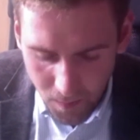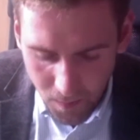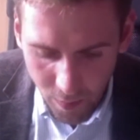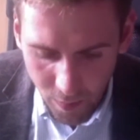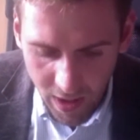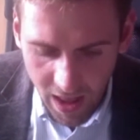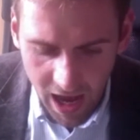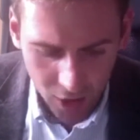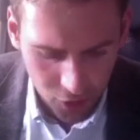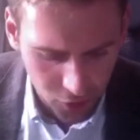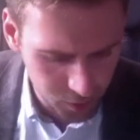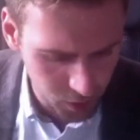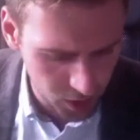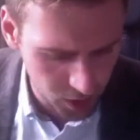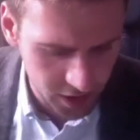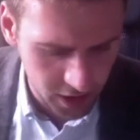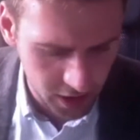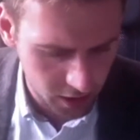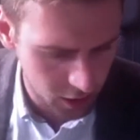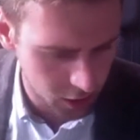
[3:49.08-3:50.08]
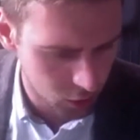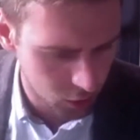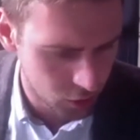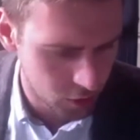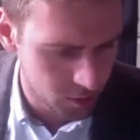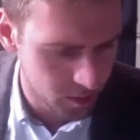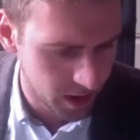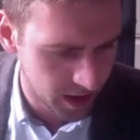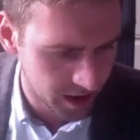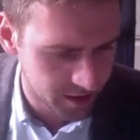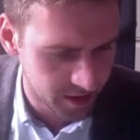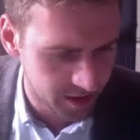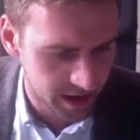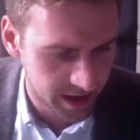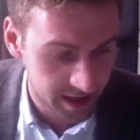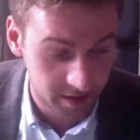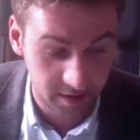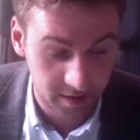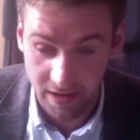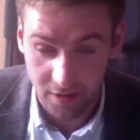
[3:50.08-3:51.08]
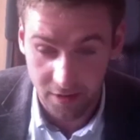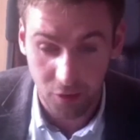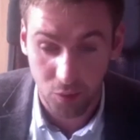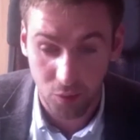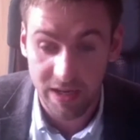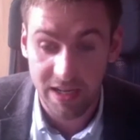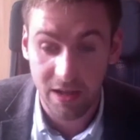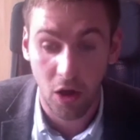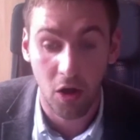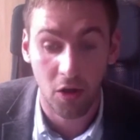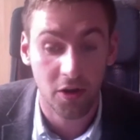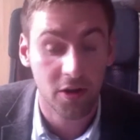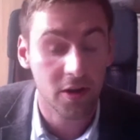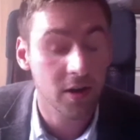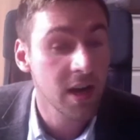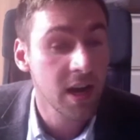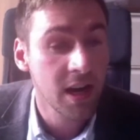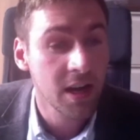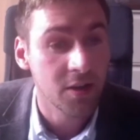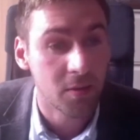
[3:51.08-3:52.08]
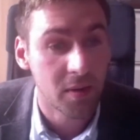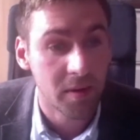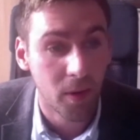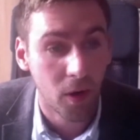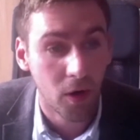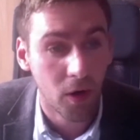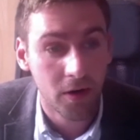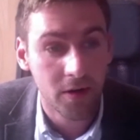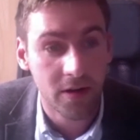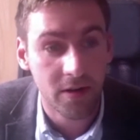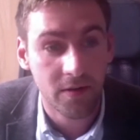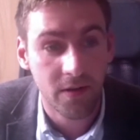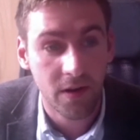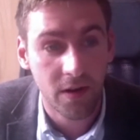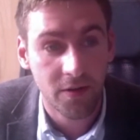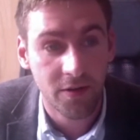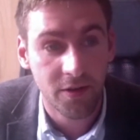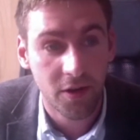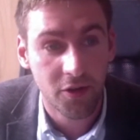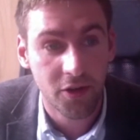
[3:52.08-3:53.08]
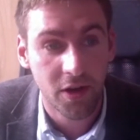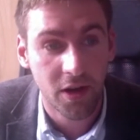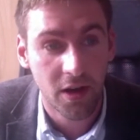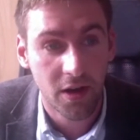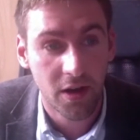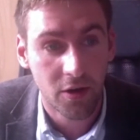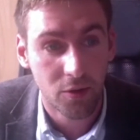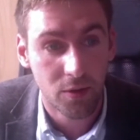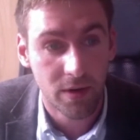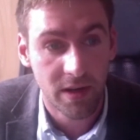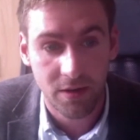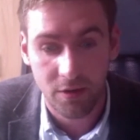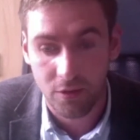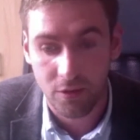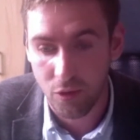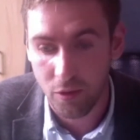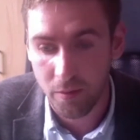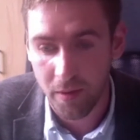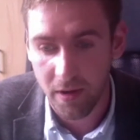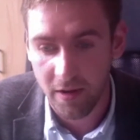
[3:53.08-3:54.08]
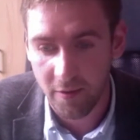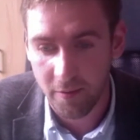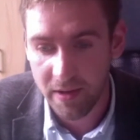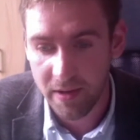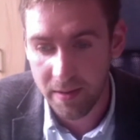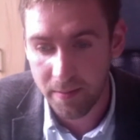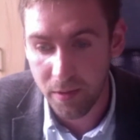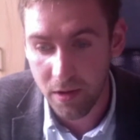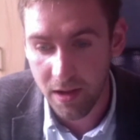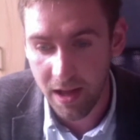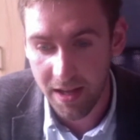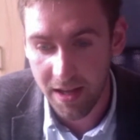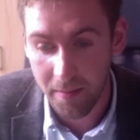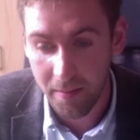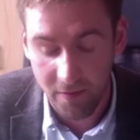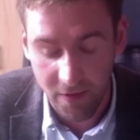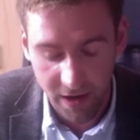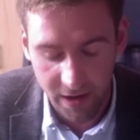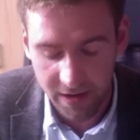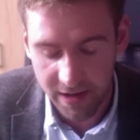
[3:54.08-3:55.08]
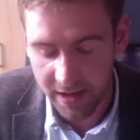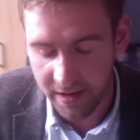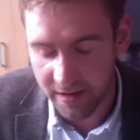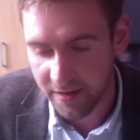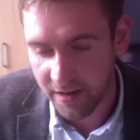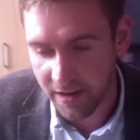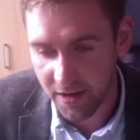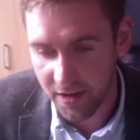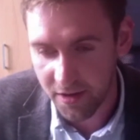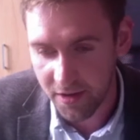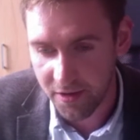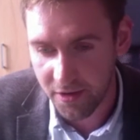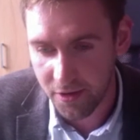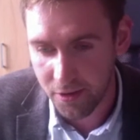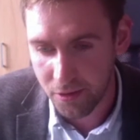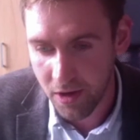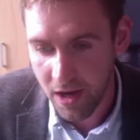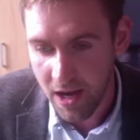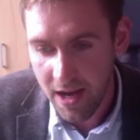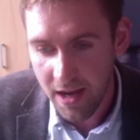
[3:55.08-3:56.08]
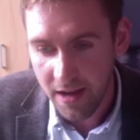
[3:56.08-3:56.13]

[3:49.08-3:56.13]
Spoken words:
I just want to conclude by saying it's a real honour to be part of such a great group of people, and I'm very excited to